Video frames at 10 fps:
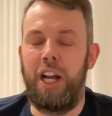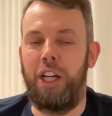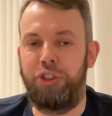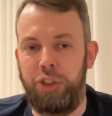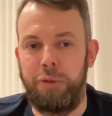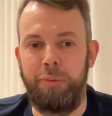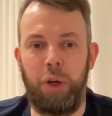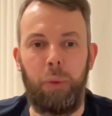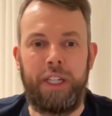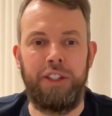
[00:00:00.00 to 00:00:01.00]
assume
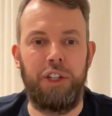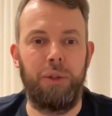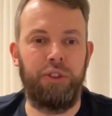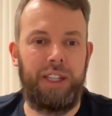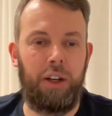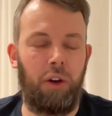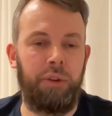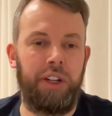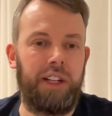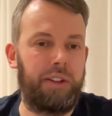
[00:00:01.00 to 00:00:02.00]
that we can use it
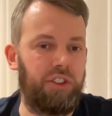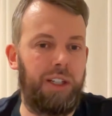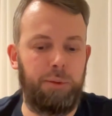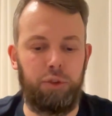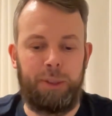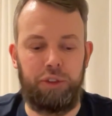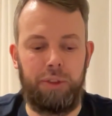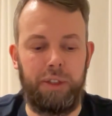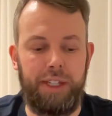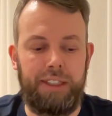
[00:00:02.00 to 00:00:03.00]
on another type of special
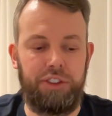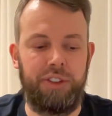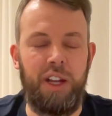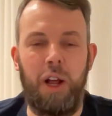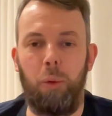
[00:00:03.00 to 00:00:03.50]
location